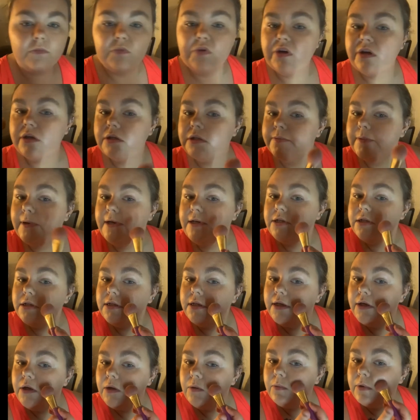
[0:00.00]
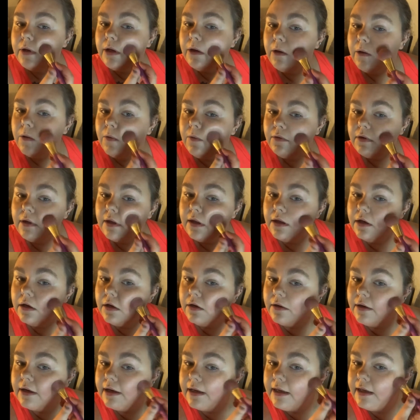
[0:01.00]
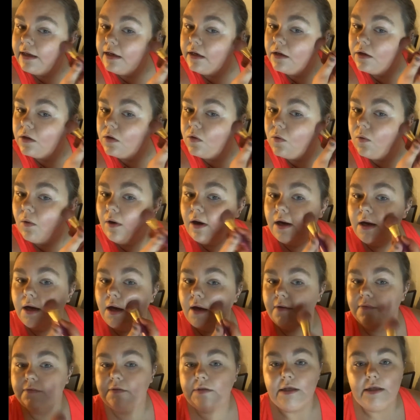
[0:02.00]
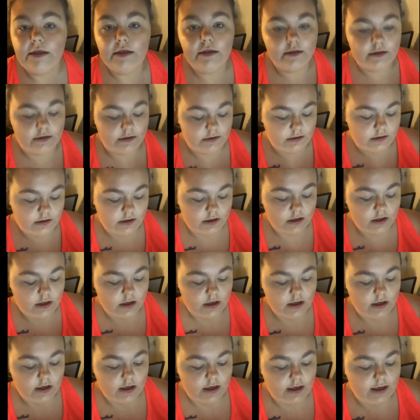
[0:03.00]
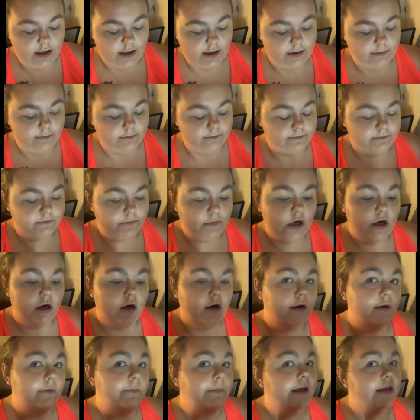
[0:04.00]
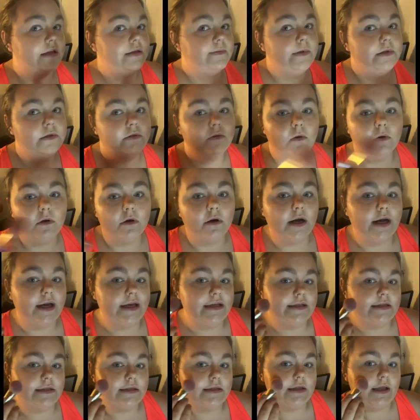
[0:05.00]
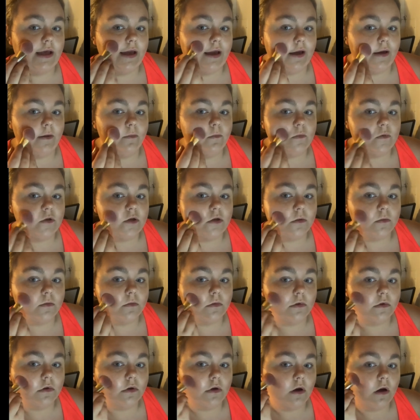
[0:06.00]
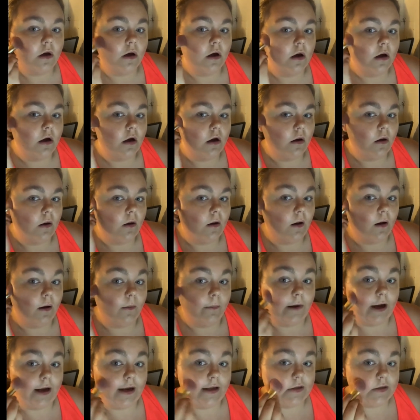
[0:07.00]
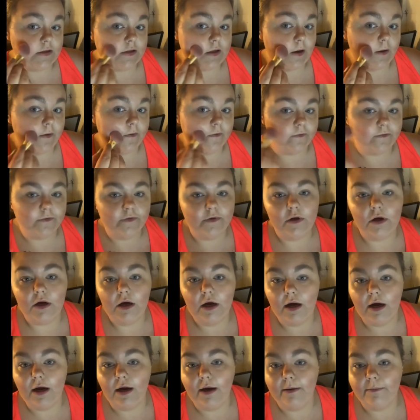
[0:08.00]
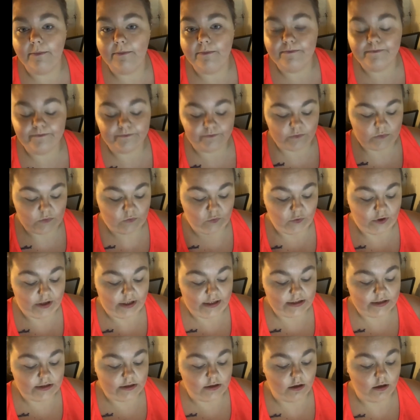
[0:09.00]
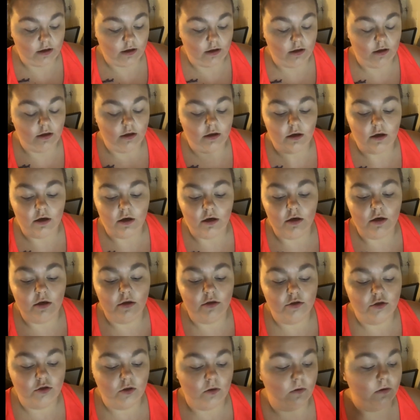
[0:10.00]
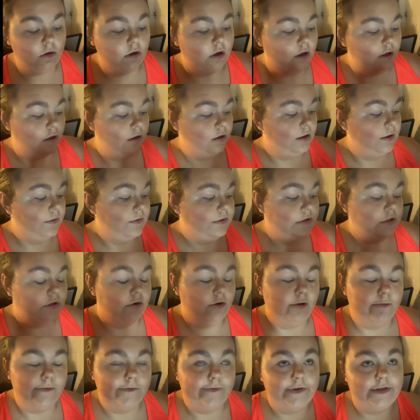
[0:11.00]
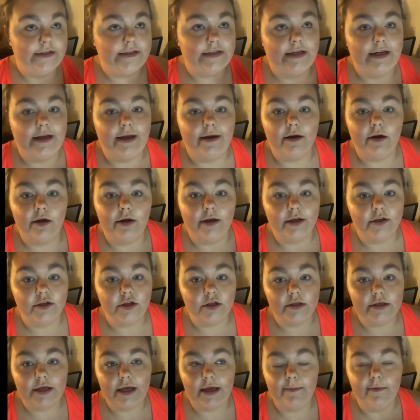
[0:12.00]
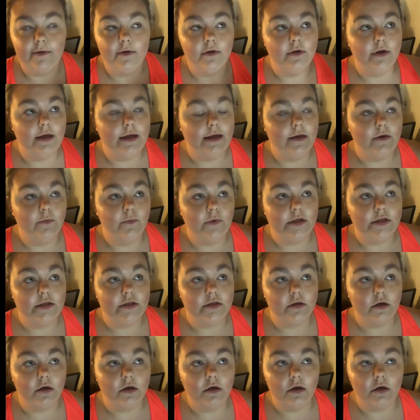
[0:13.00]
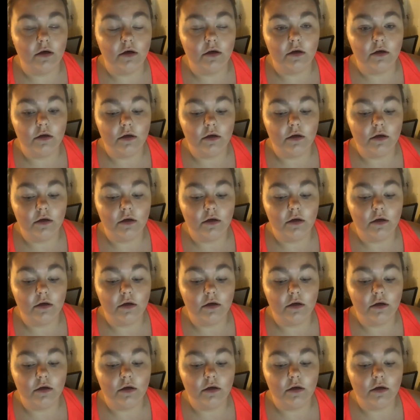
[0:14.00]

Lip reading: Especially when you hear it quite often. Our basement door has slammed all by itself. We saw our door, it was a group of us sitting at our kitchen table, and we saw